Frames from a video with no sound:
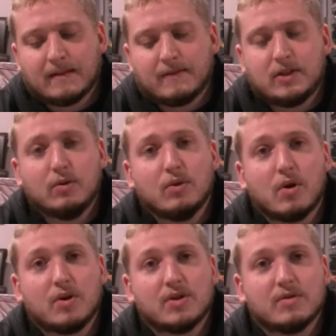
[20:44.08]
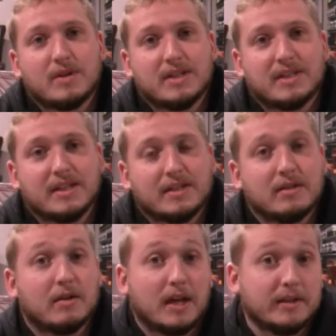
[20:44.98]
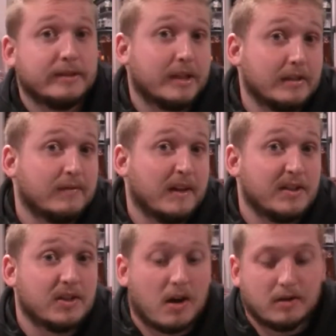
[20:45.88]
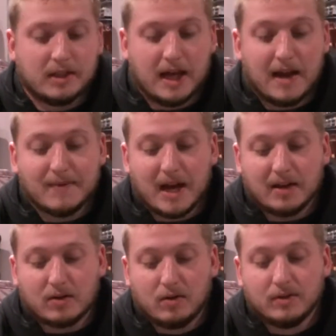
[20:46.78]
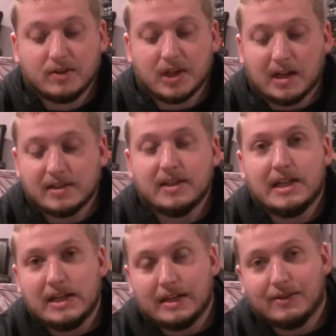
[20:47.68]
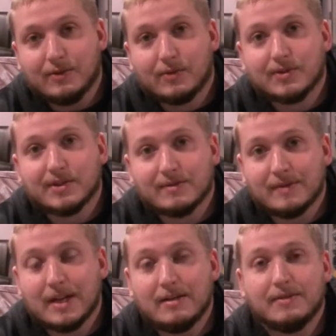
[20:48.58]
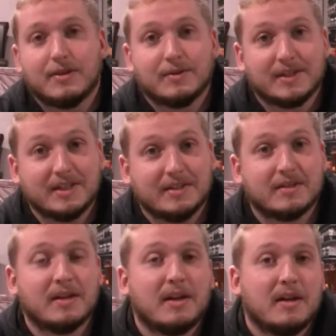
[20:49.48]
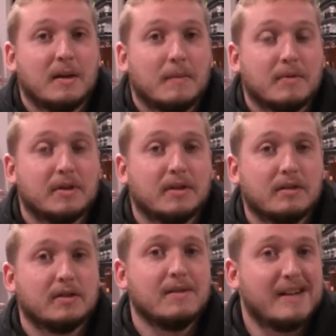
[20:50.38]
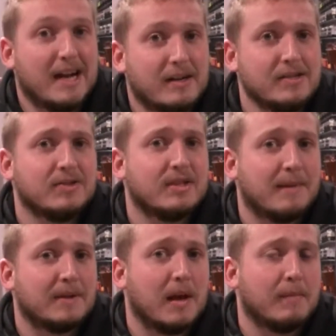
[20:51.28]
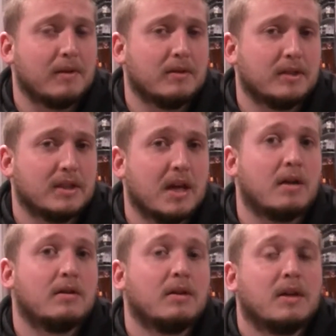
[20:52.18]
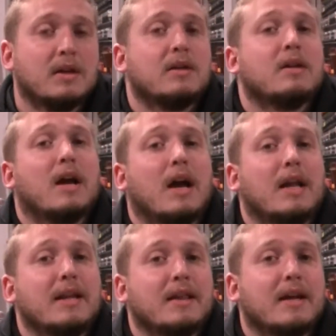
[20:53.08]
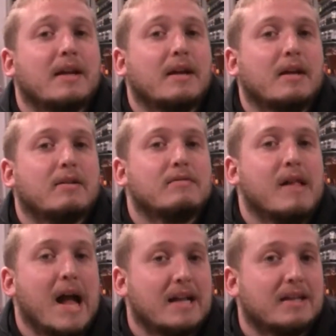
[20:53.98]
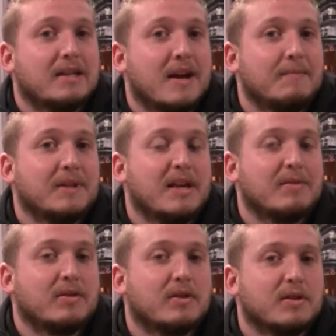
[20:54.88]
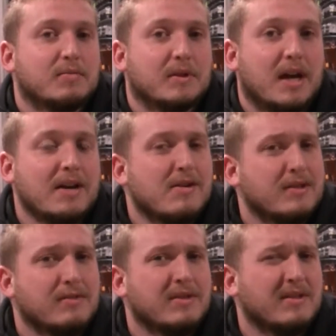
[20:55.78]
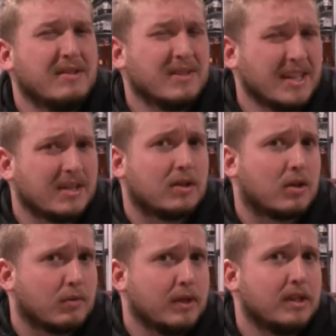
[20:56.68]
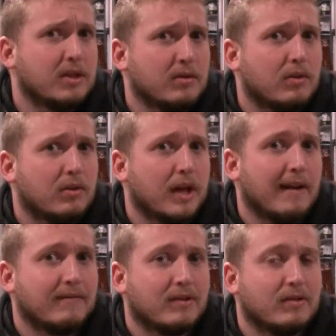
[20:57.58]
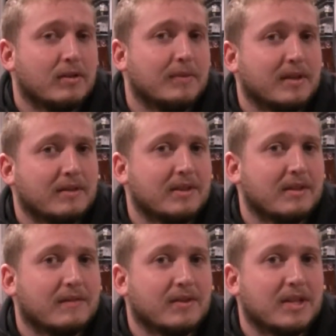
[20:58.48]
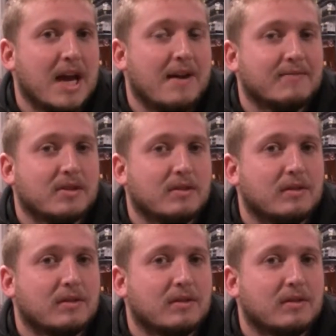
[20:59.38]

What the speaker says: 2 goals, 1 assist. So that's a very solid game. And Colton Johnson, he had 2 goals as well, no assists. But some Highlanders stepped up. You can tell. I think they lacked the depth to keep it close. But I noticed it was like a 3-2 goal game for a little bit, at least in the first half. So